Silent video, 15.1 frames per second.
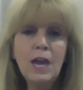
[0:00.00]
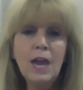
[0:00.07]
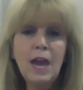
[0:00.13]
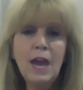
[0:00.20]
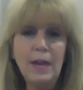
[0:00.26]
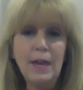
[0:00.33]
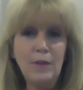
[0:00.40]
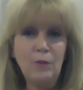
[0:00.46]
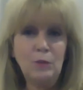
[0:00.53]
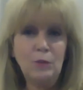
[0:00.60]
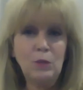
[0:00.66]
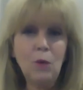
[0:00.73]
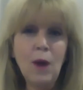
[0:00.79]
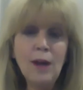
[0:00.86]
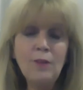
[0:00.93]
And there was
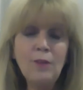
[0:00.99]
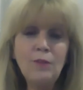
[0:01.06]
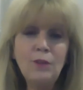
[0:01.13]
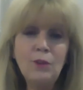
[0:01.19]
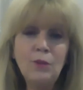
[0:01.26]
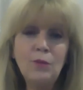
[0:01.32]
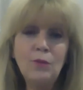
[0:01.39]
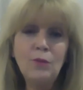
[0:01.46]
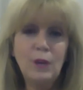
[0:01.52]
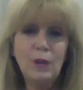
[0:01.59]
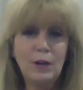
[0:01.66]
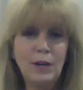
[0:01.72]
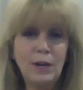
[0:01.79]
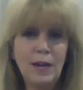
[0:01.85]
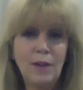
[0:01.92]
quite a few
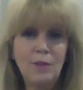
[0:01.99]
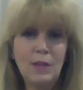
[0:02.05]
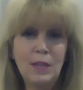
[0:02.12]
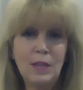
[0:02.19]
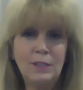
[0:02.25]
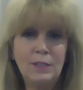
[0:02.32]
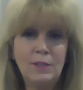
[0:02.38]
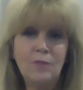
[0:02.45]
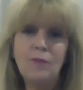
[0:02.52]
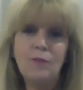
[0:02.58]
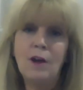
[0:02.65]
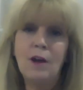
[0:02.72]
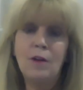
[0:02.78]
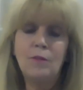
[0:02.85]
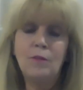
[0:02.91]
very heavy things
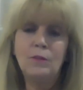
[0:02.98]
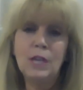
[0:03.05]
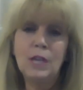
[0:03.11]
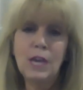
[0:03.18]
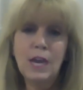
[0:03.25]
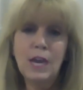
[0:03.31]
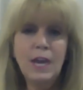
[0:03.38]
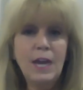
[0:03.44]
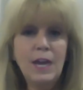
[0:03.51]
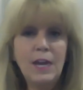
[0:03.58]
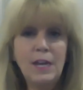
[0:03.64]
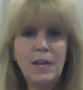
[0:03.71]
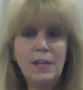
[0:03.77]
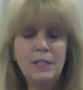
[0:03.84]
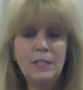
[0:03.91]
involved,
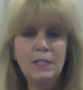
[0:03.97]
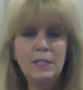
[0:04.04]
and